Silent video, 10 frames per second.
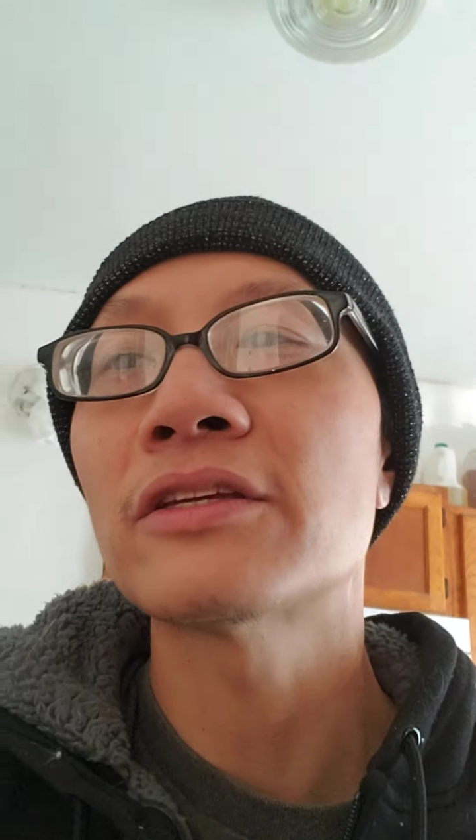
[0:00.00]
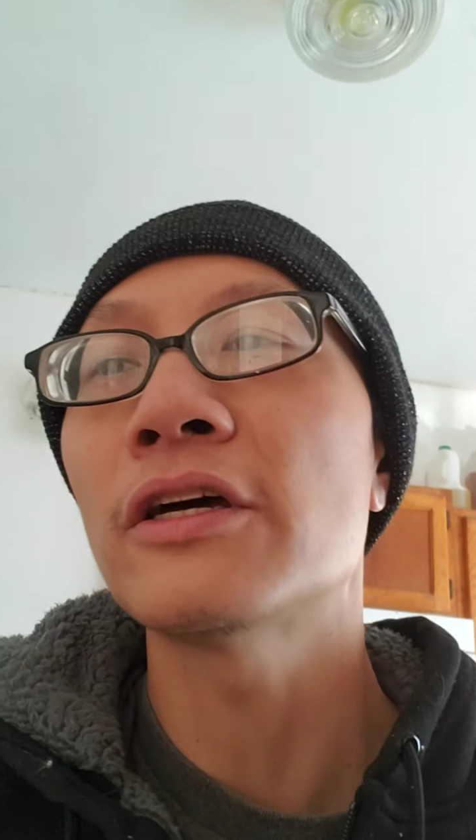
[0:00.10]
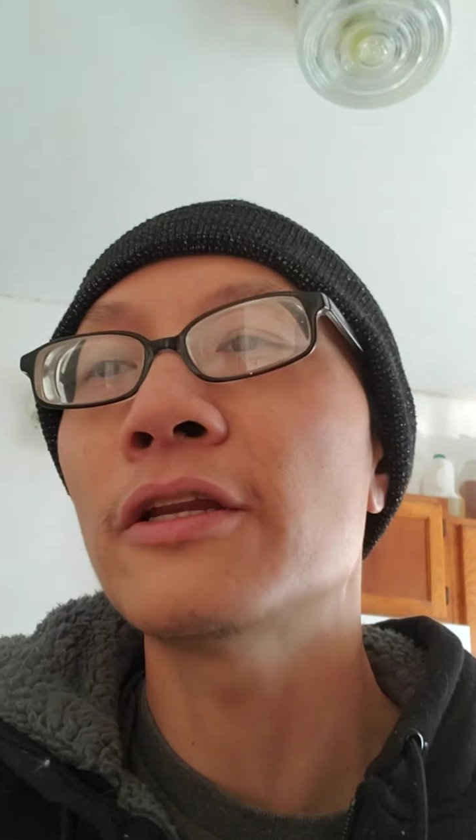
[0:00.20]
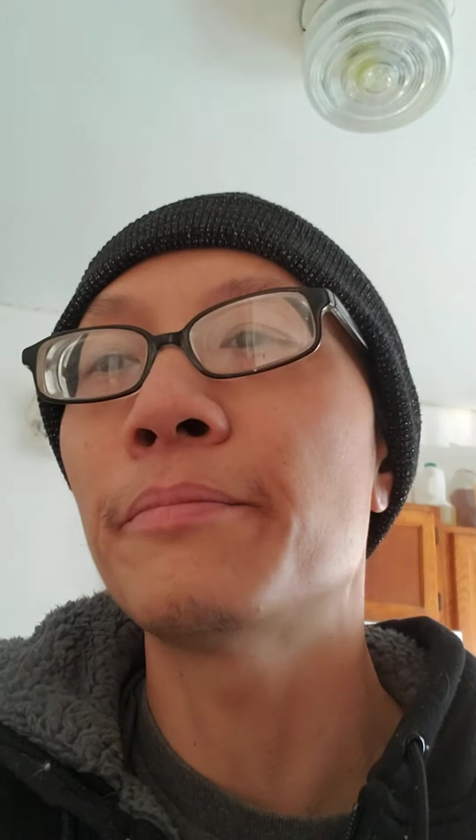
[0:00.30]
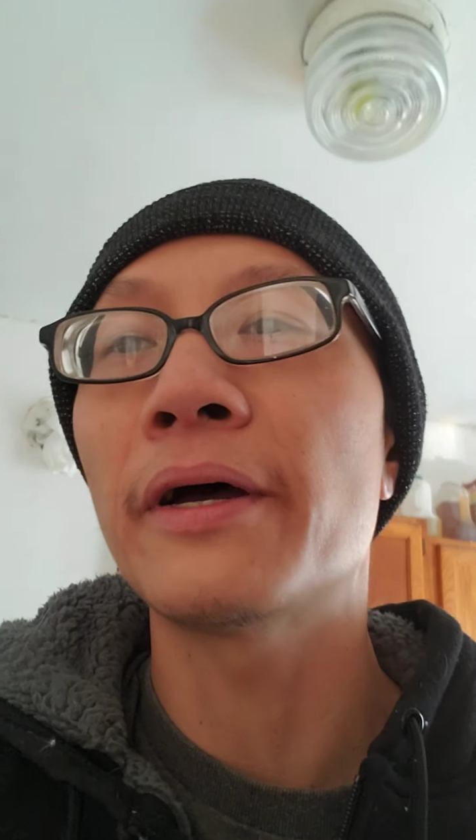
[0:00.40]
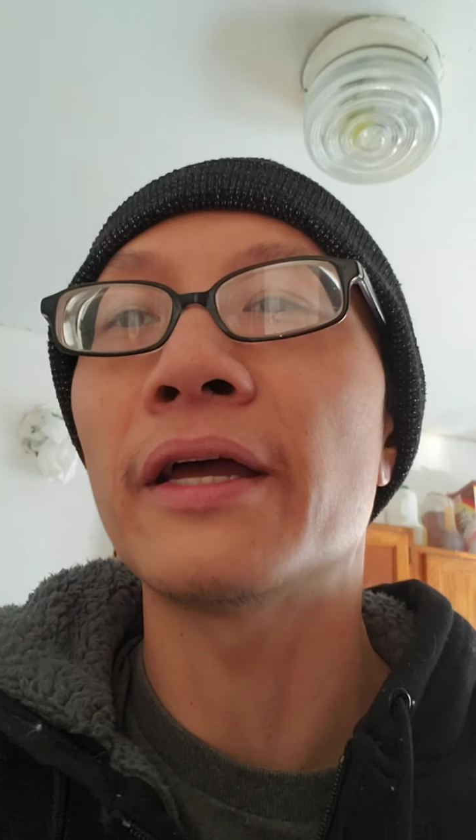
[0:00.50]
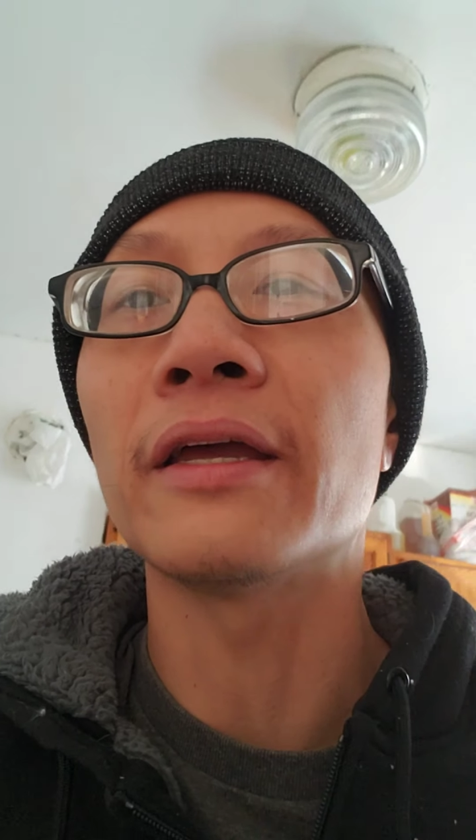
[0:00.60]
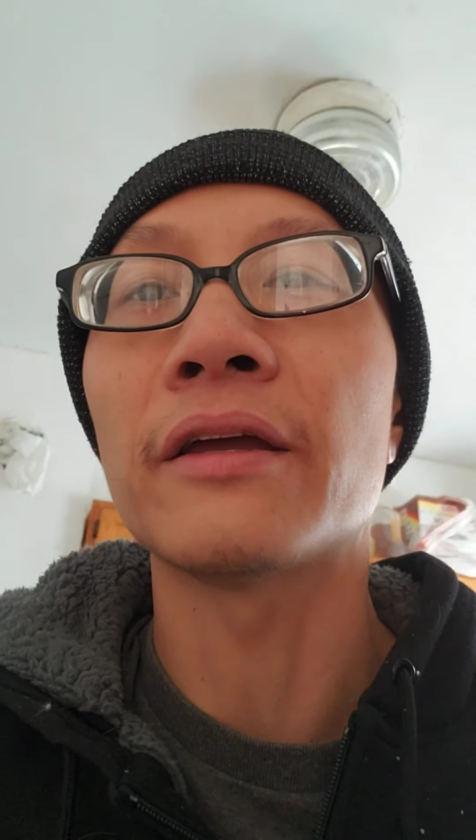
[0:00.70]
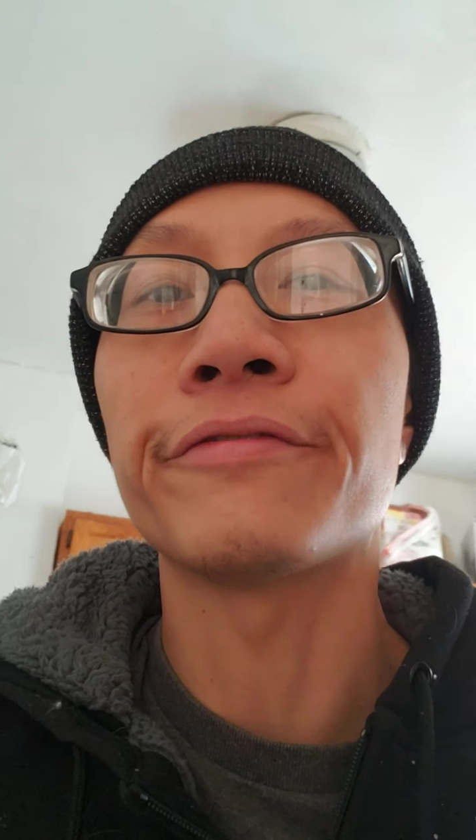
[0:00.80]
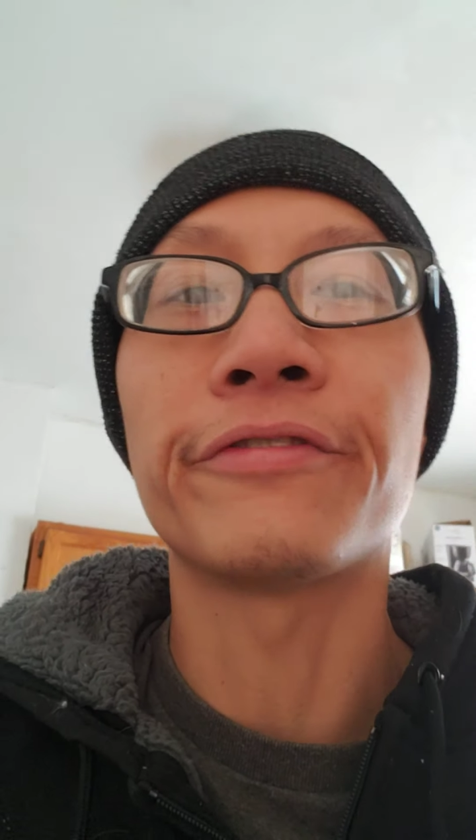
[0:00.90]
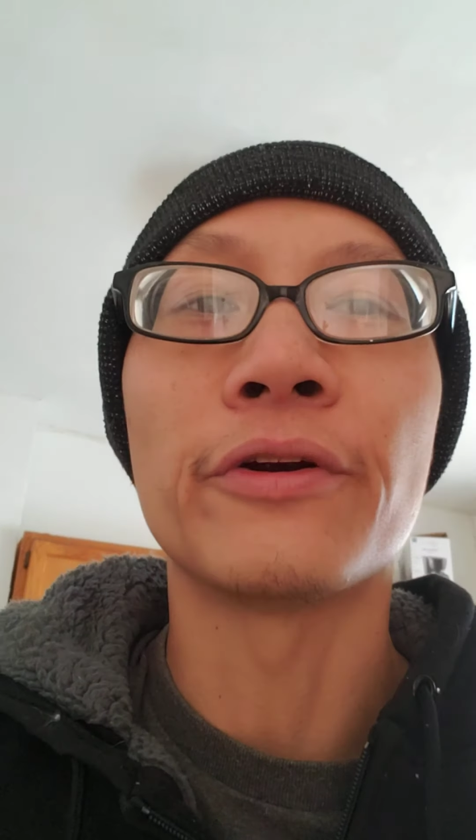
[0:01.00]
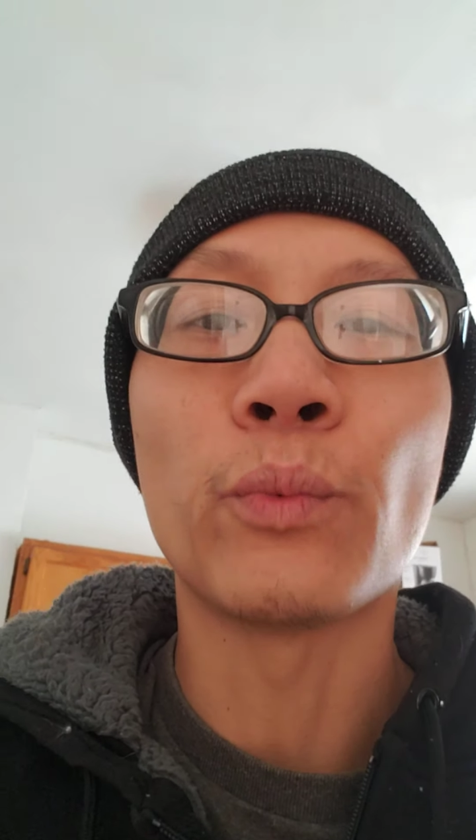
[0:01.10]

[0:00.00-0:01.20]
good, but for